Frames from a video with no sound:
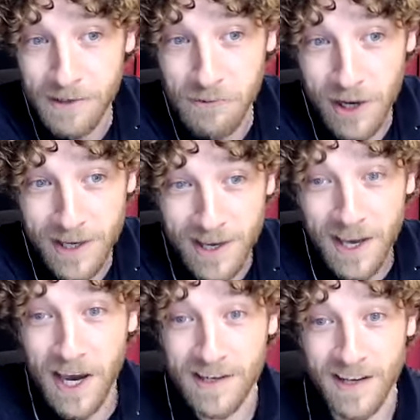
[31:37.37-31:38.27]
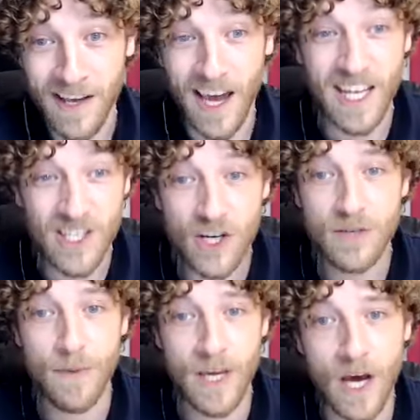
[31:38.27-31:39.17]
right? Mm-hmm. And it
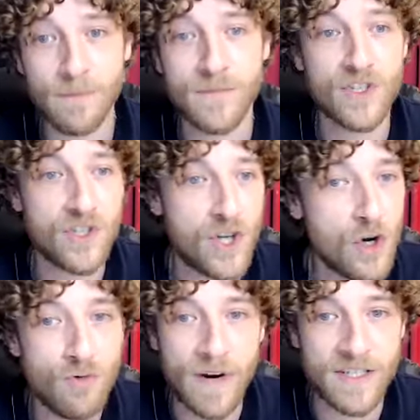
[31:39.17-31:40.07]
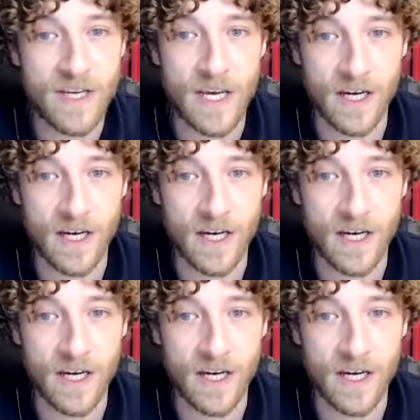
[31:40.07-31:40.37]
just becomes too risky.